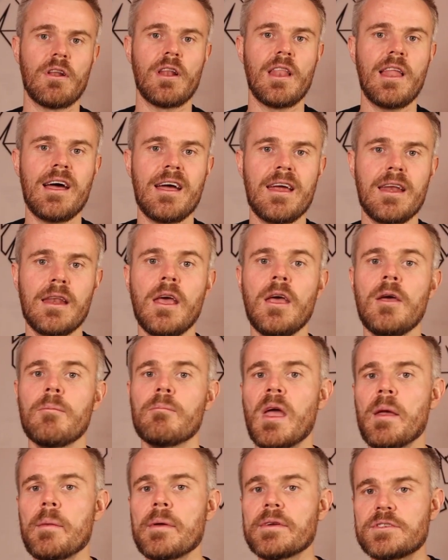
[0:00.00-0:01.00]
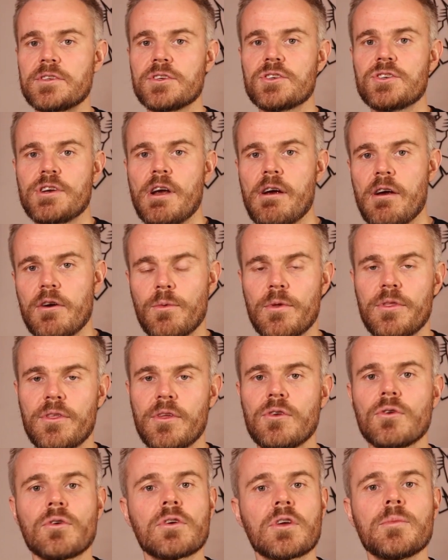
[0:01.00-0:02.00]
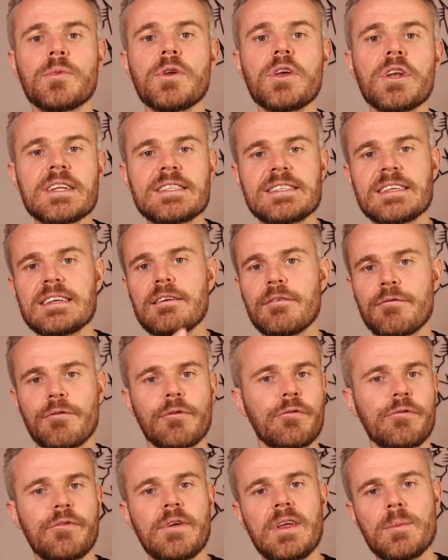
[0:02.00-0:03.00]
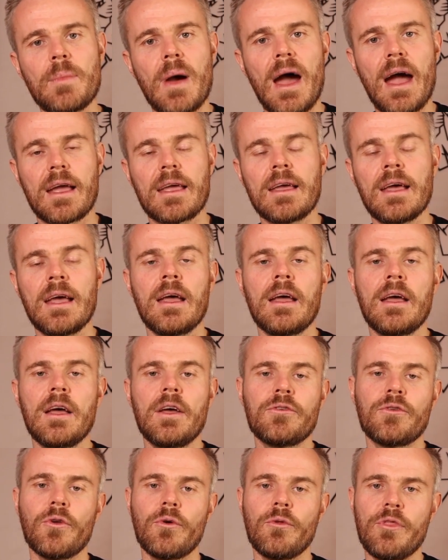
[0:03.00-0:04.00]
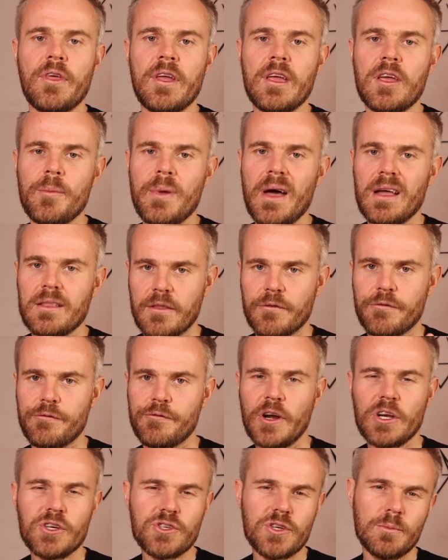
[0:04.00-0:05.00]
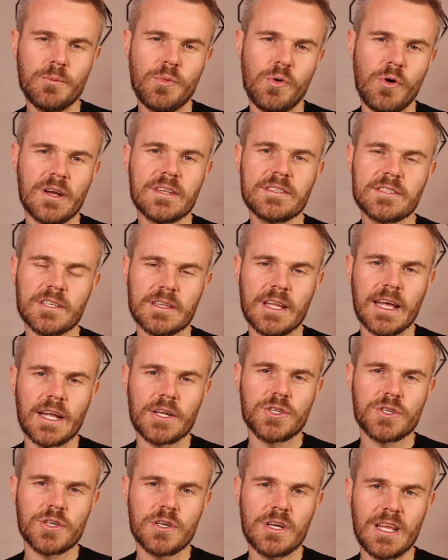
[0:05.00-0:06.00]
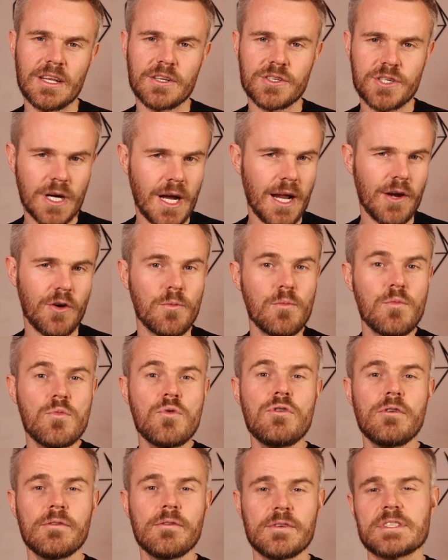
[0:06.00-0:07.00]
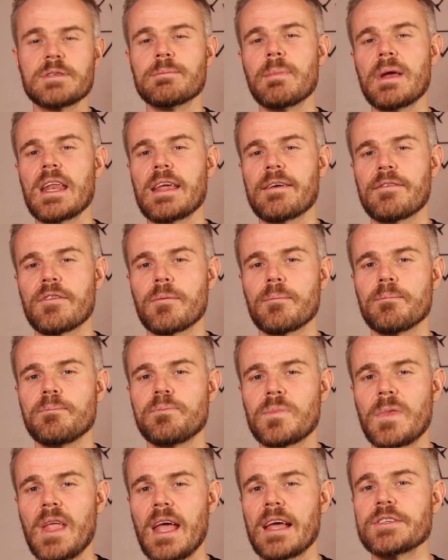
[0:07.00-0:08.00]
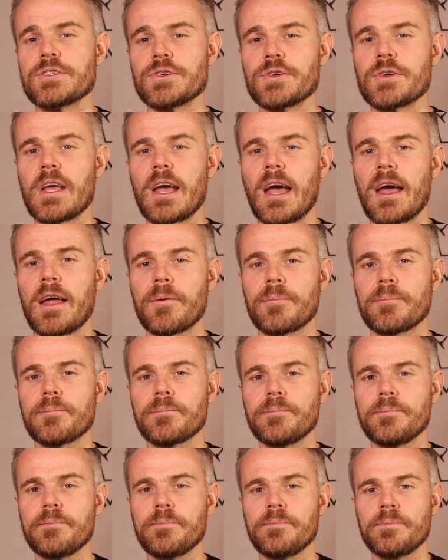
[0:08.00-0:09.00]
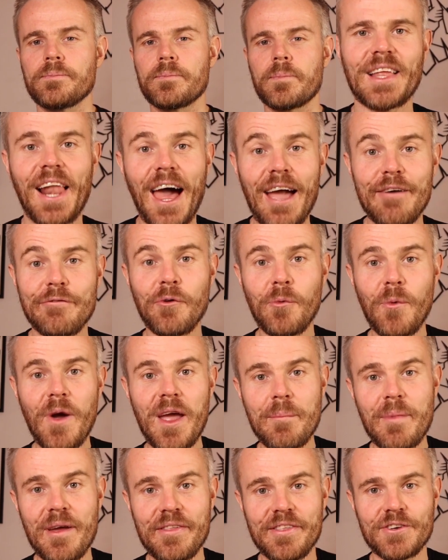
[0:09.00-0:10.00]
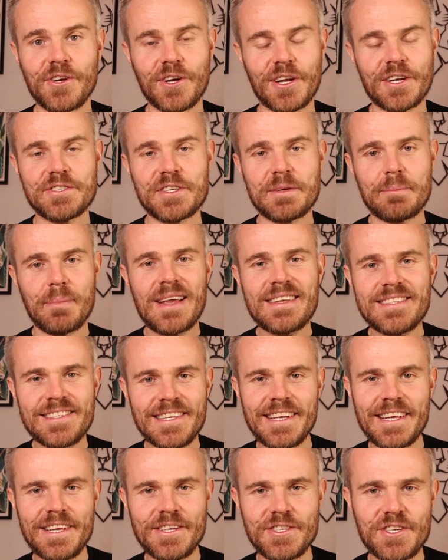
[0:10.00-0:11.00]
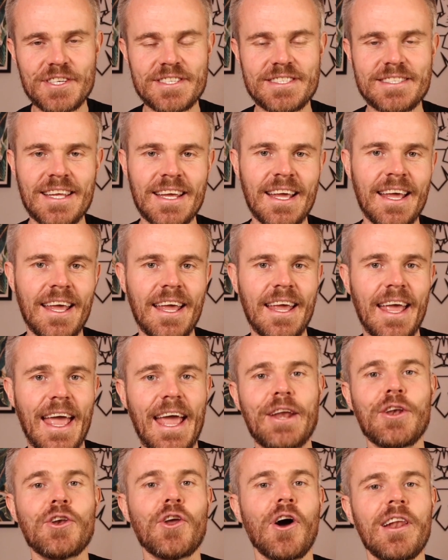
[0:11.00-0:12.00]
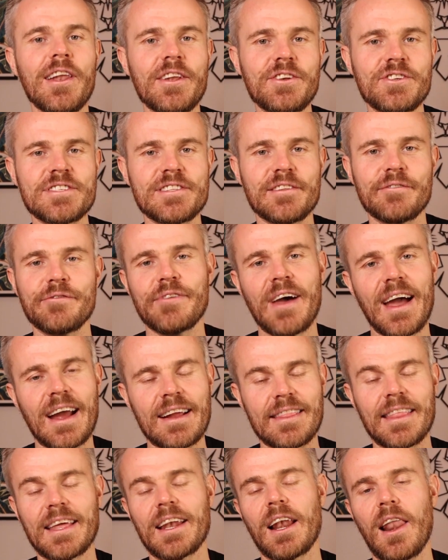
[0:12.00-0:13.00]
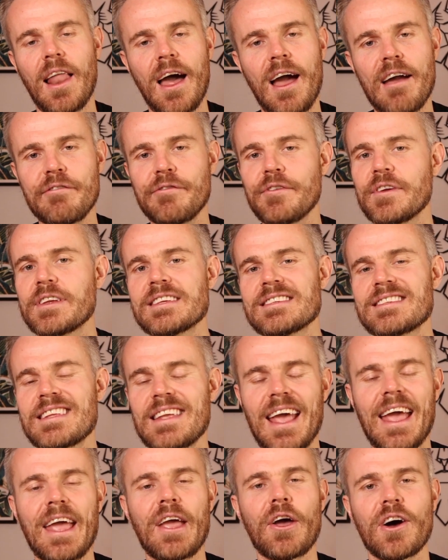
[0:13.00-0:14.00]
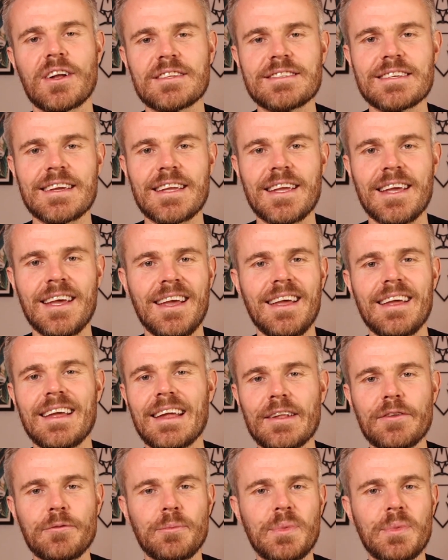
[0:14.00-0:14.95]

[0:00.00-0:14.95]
it online, maybe it's to share it within your community for feedback. So think about the friction points on that journey and try and remove as many of them as you can. The life-aware methodology basically just acknowledges the fact that life is chaotic. It's